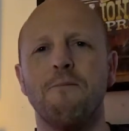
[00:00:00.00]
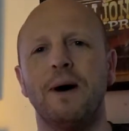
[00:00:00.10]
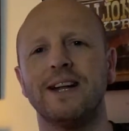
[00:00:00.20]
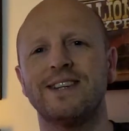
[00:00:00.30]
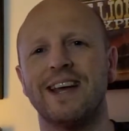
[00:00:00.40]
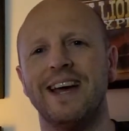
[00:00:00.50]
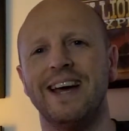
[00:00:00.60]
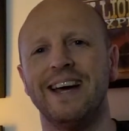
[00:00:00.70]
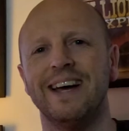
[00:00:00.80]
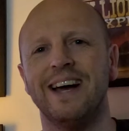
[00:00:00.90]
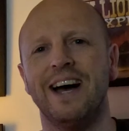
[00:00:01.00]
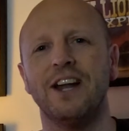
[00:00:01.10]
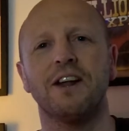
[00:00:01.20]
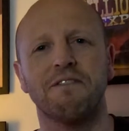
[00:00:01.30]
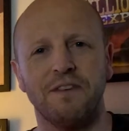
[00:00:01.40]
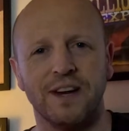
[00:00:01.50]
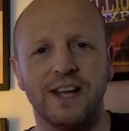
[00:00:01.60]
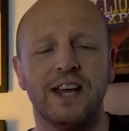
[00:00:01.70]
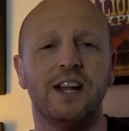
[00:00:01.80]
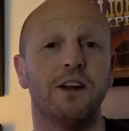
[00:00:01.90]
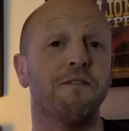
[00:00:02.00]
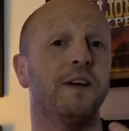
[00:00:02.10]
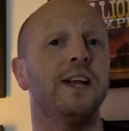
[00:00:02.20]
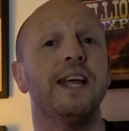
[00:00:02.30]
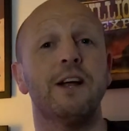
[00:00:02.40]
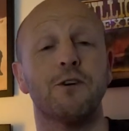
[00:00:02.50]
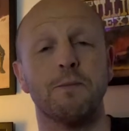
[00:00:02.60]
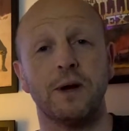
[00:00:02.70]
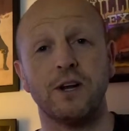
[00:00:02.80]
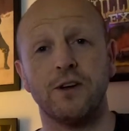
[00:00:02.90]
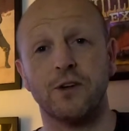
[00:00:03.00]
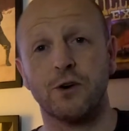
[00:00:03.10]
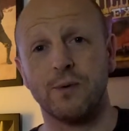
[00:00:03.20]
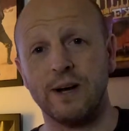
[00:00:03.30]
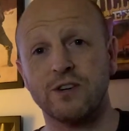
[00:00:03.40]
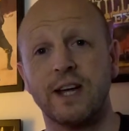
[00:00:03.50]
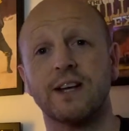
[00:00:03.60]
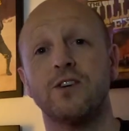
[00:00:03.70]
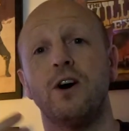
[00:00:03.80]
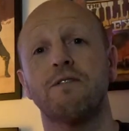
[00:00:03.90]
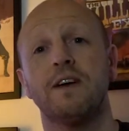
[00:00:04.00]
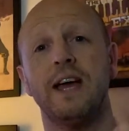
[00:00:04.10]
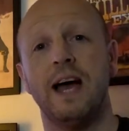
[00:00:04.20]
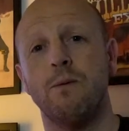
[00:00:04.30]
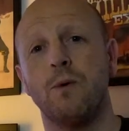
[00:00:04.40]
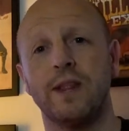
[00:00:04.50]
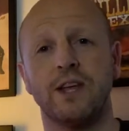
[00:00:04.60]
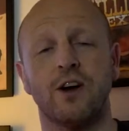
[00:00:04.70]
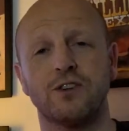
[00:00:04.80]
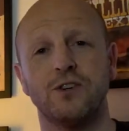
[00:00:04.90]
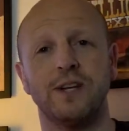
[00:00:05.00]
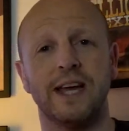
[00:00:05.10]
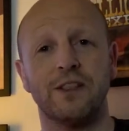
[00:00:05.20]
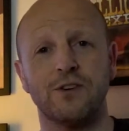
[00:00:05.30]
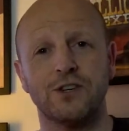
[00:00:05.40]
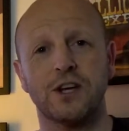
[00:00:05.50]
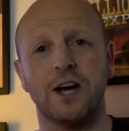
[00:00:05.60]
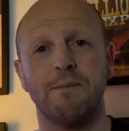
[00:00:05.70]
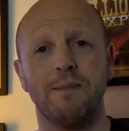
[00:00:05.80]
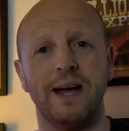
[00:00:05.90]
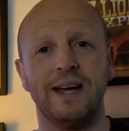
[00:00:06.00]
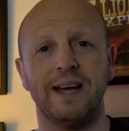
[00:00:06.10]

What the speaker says: But a lot of fun. A lot of fun hearing about how their careers kicked off and where they got to together to come